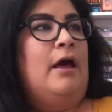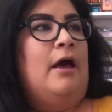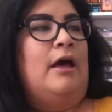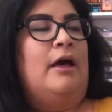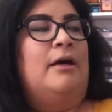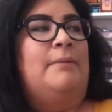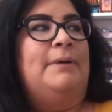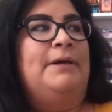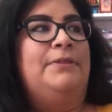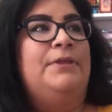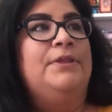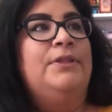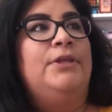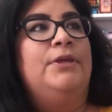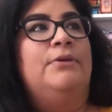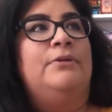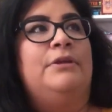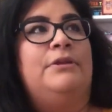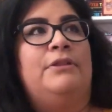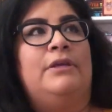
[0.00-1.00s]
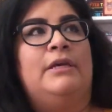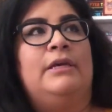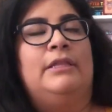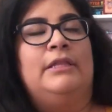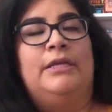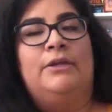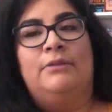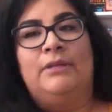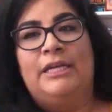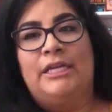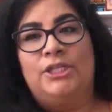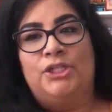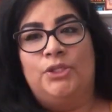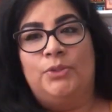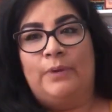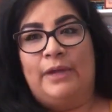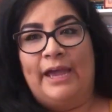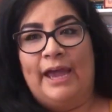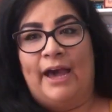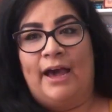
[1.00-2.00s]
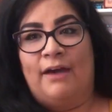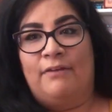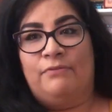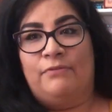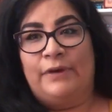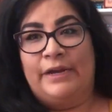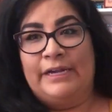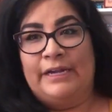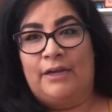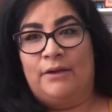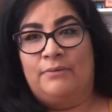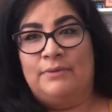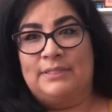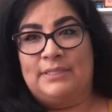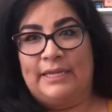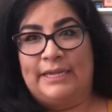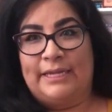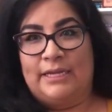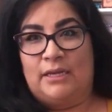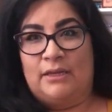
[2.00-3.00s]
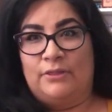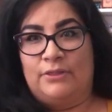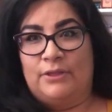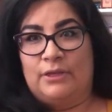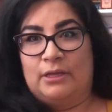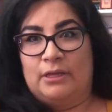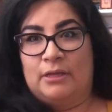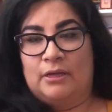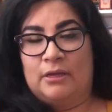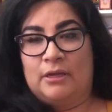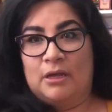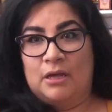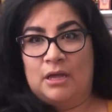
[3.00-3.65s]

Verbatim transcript: Um, I think the only thing, the only issue I have right now is like the